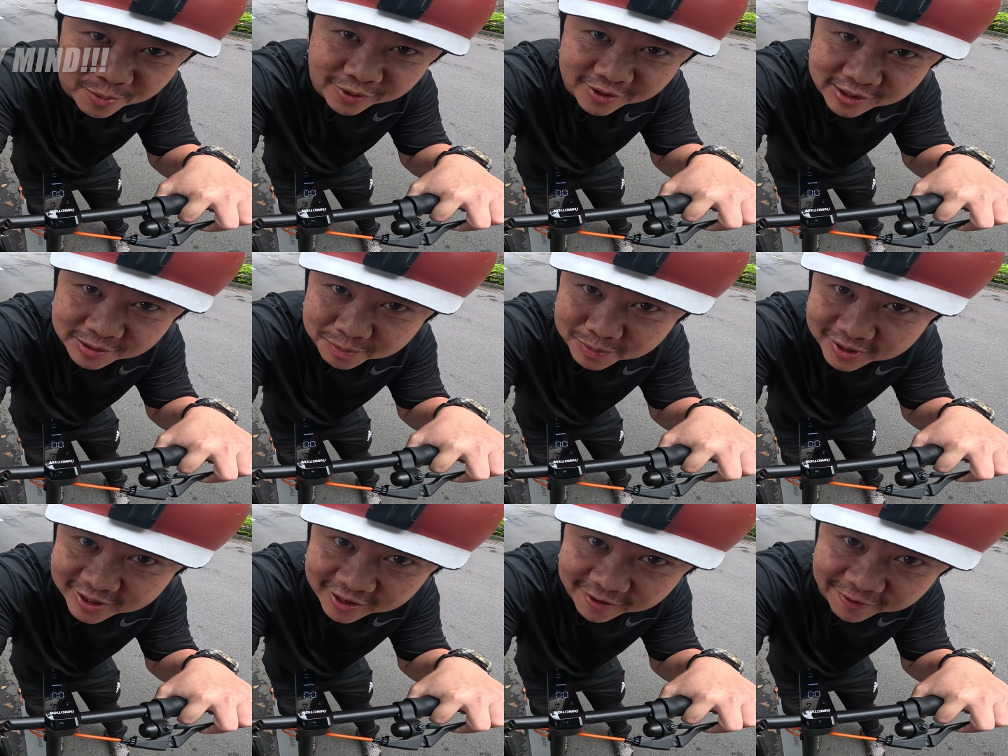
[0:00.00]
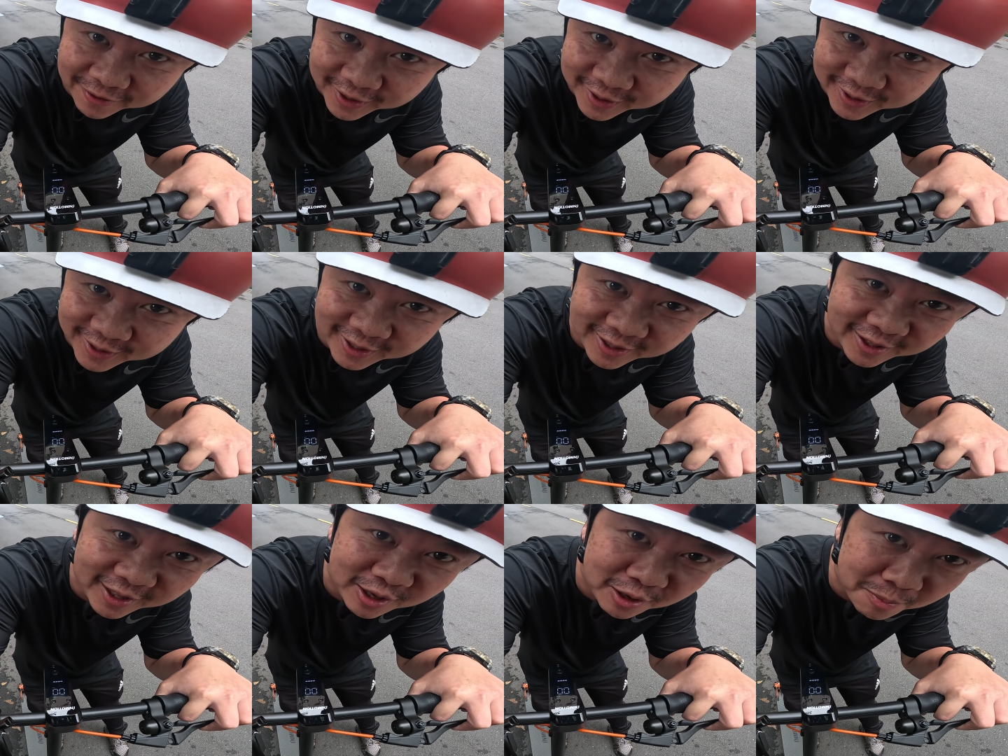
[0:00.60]
More
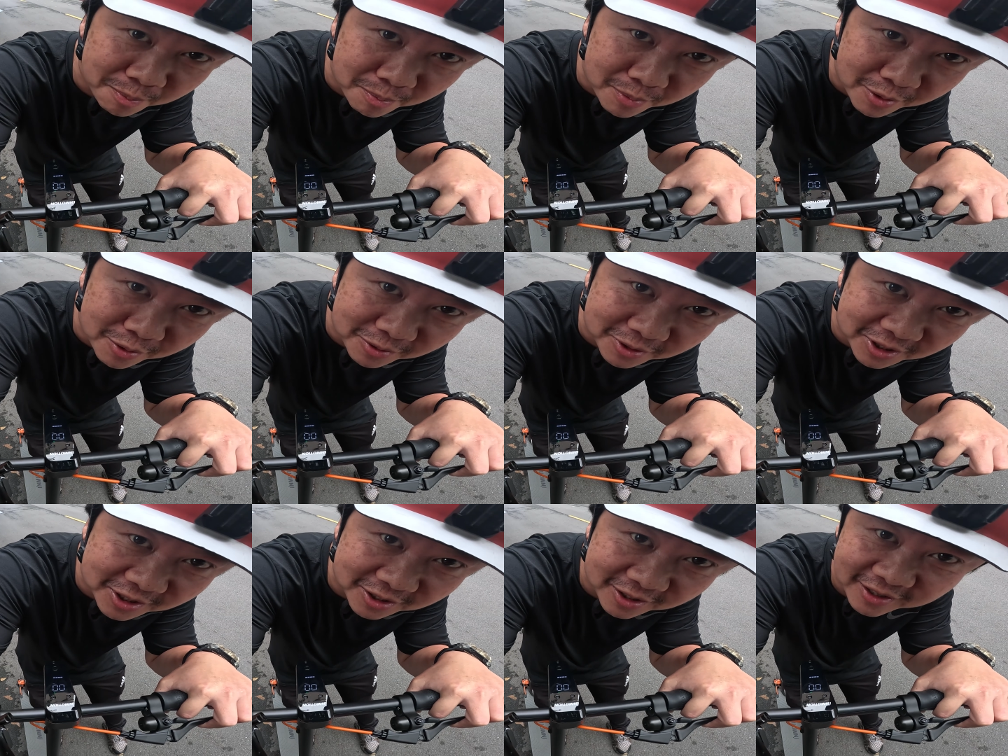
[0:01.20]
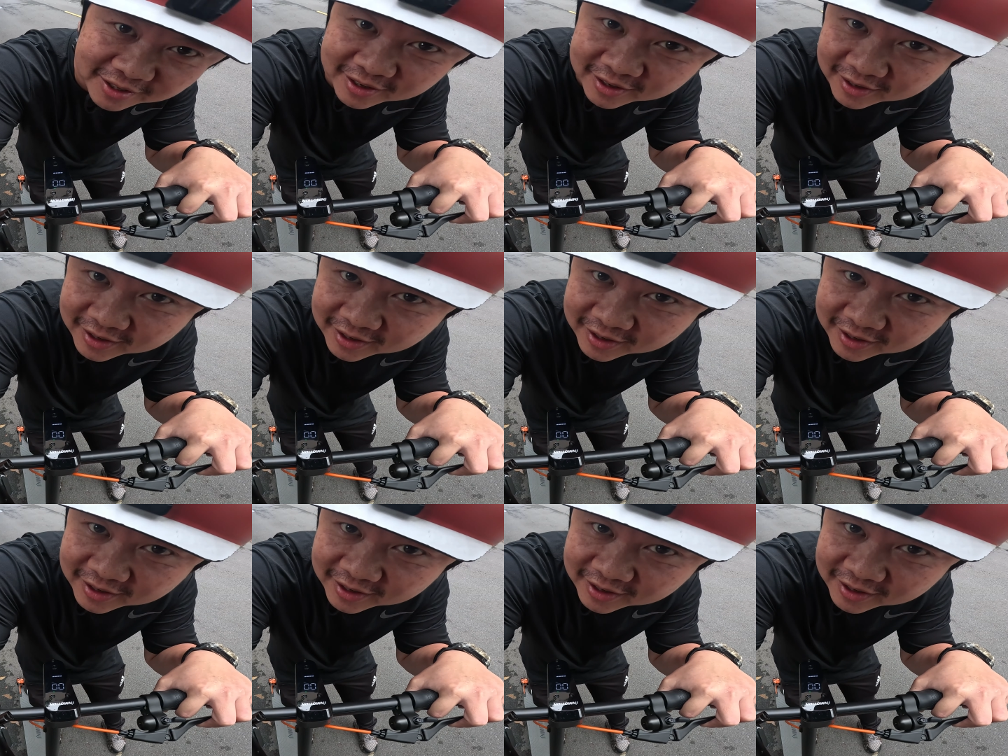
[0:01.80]
specifically, the inMotion